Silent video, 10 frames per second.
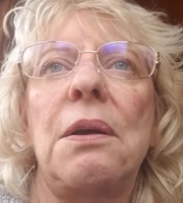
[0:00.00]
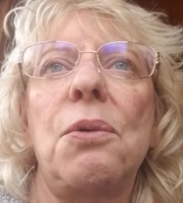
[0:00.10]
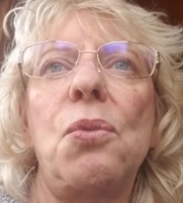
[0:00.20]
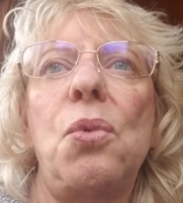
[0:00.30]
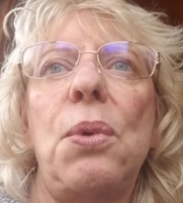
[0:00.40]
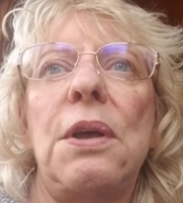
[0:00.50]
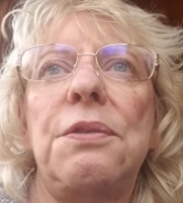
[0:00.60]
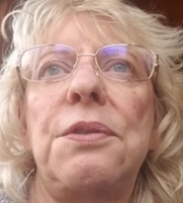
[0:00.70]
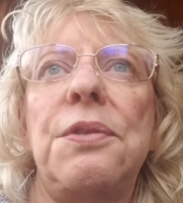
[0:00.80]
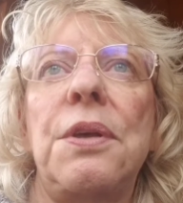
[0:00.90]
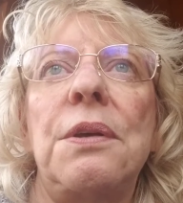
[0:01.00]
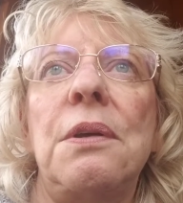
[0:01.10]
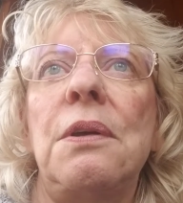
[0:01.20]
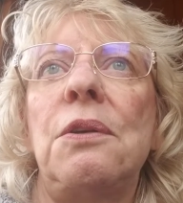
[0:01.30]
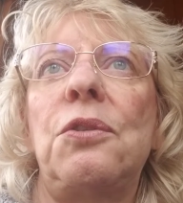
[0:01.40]
with
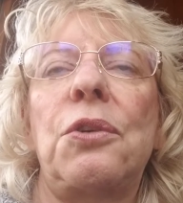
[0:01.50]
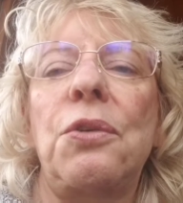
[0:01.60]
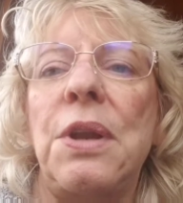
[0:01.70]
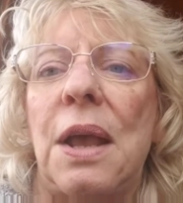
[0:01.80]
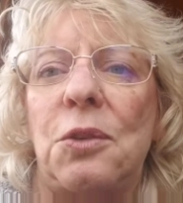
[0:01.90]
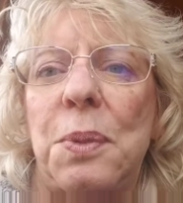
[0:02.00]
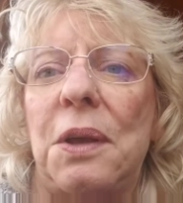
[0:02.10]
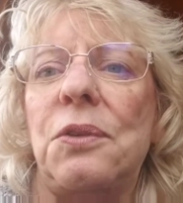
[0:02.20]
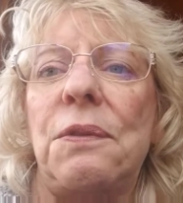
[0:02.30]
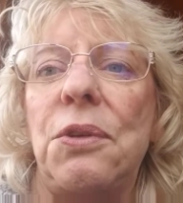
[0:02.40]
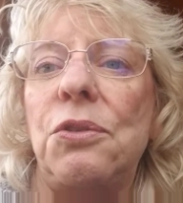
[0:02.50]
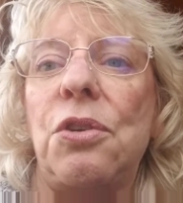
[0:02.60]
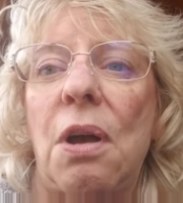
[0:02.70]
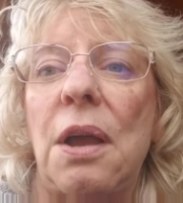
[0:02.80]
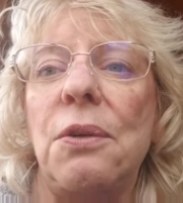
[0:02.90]
certain aspects of their
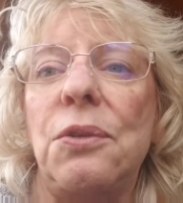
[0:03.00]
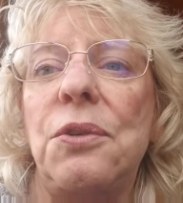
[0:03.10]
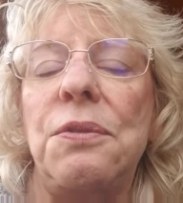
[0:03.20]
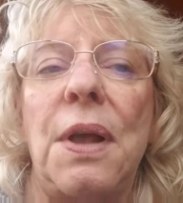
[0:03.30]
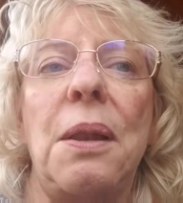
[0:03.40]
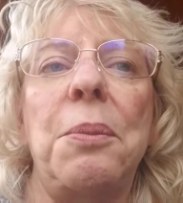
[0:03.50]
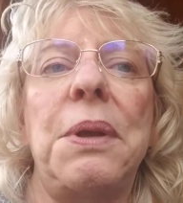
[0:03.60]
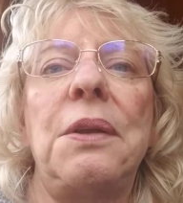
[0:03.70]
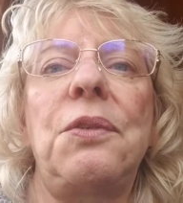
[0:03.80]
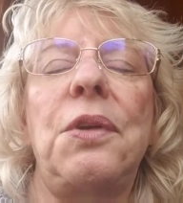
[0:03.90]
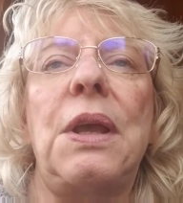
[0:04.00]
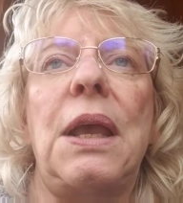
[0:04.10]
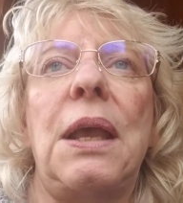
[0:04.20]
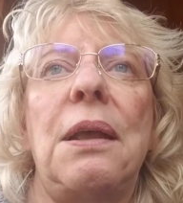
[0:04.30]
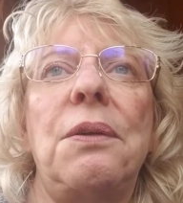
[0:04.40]
child's development
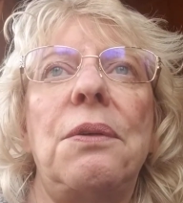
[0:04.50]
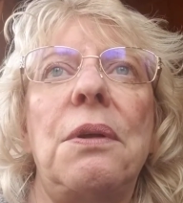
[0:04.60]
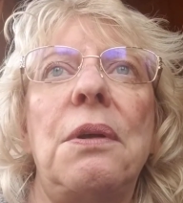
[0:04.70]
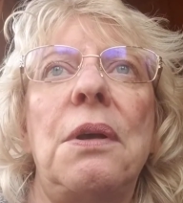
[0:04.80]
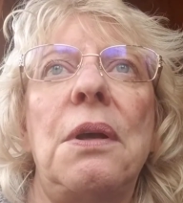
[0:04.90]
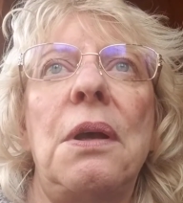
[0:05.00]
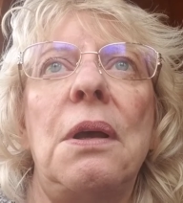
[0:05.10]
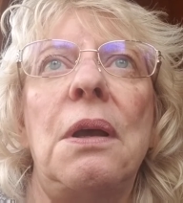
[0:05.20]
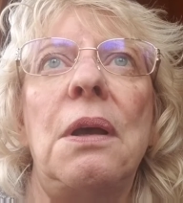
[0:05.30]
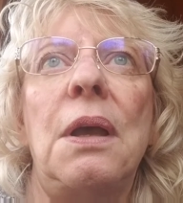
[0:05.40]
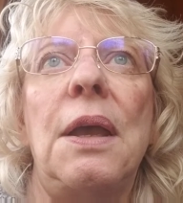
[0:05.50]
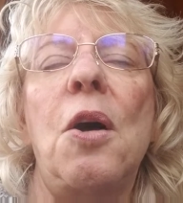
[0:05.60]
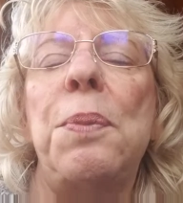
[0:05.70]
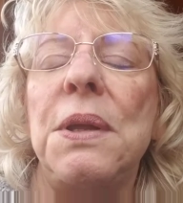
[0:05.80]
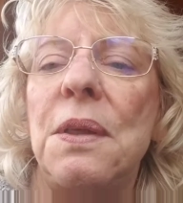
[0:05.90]
and
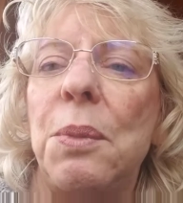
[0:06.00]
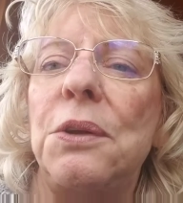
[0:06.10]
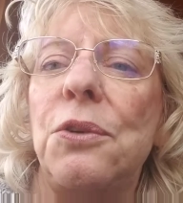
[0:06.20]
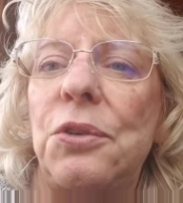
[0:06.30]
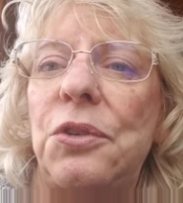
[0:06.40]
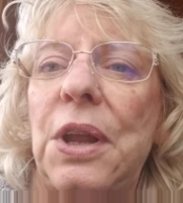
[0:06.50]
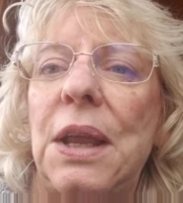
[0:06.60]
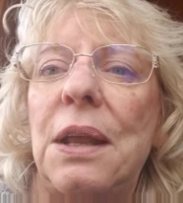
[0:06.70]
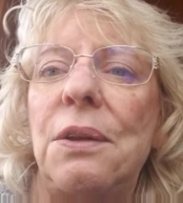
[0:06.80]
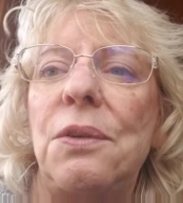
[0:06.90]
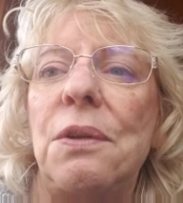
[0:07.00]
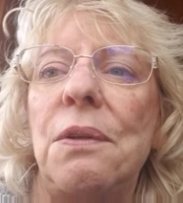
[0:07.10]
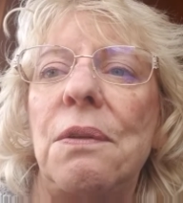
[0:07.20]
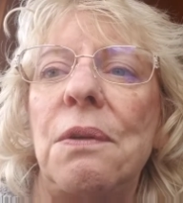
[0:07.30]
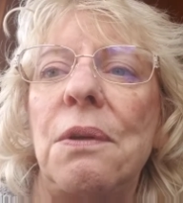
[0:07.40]
helping them understand
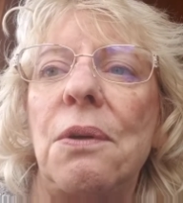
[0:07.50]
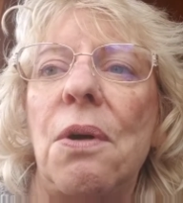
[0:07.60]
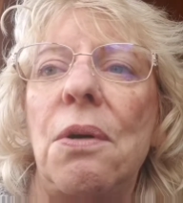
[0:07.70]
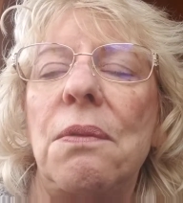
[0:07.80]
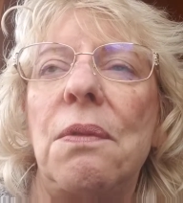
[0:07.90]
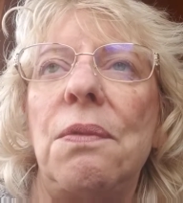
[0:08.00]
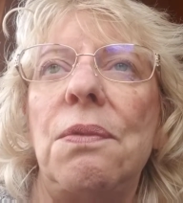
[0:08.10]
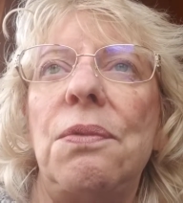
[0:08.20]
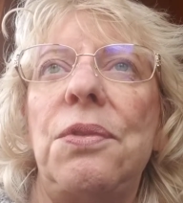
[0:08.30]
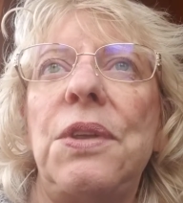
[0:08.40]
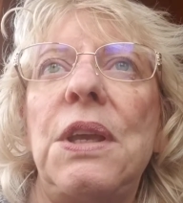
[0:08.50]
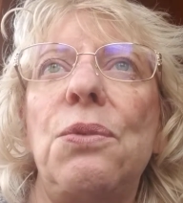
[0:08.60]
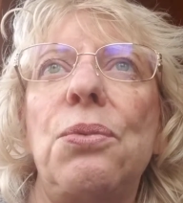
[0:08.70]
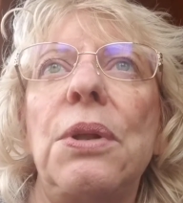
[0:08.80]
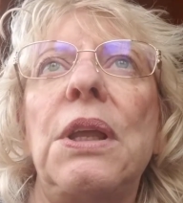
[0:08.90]
the
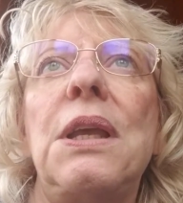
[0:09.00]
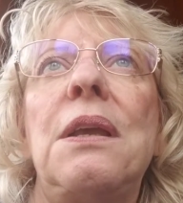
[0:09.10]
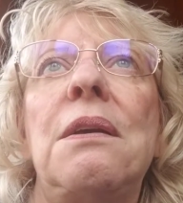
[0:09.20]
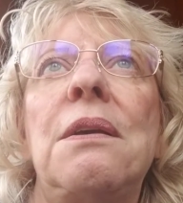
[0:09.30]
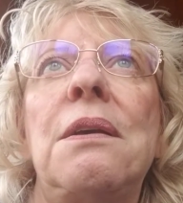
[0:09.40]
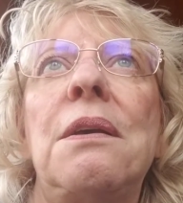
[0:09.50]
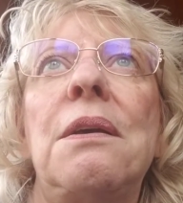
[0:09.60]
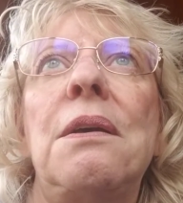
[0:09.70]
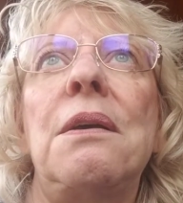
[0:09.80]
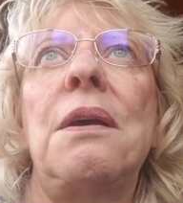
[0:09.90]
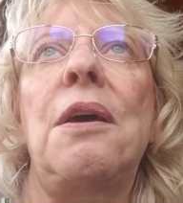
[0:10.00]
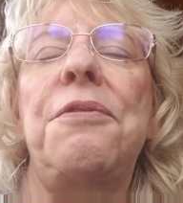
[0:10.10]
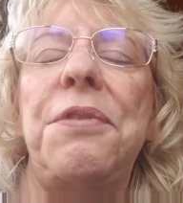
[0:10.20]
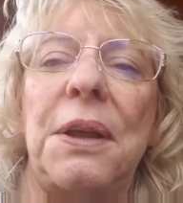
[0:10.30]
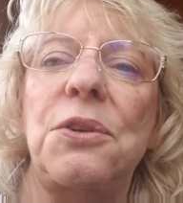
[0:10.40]
really
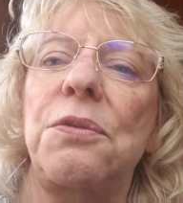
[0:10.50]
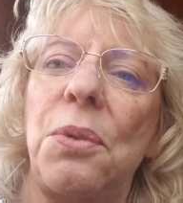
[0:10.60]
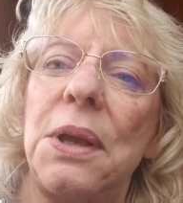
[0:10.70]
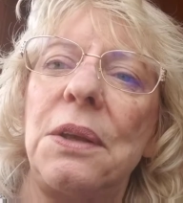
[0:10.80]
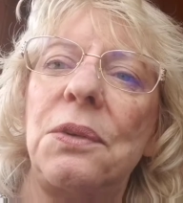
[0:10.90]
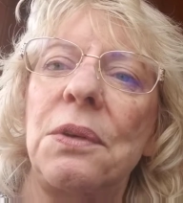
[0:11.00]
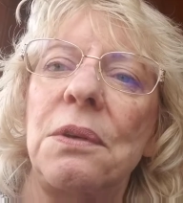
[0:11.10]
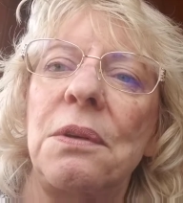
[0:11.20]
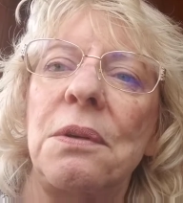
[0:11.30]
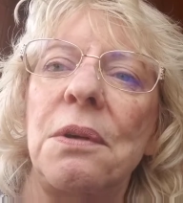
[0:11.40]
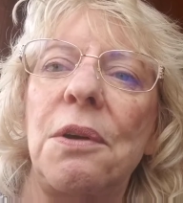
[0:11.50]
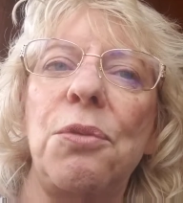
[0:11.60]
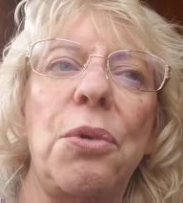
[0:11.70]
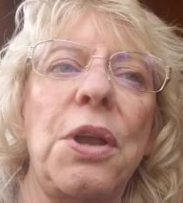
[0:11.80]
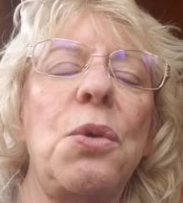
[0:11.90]
effective ways of
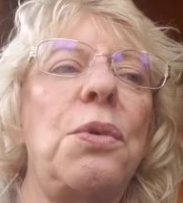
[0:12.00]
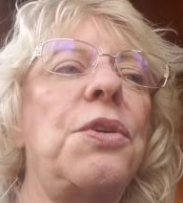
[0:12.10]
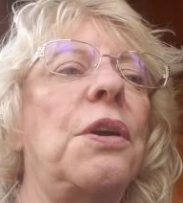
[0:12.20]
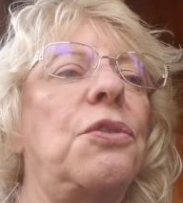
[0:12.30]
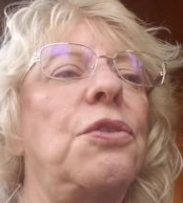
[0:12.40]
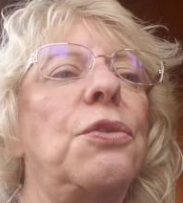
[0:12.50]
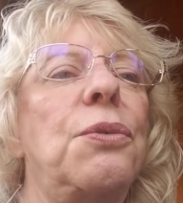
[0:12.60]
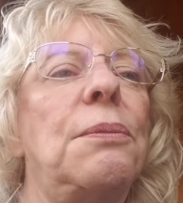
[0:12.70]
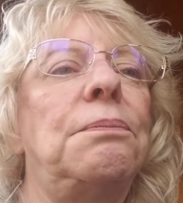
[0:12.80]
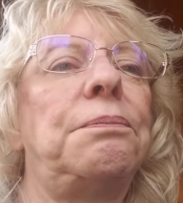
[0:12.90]
working with young children.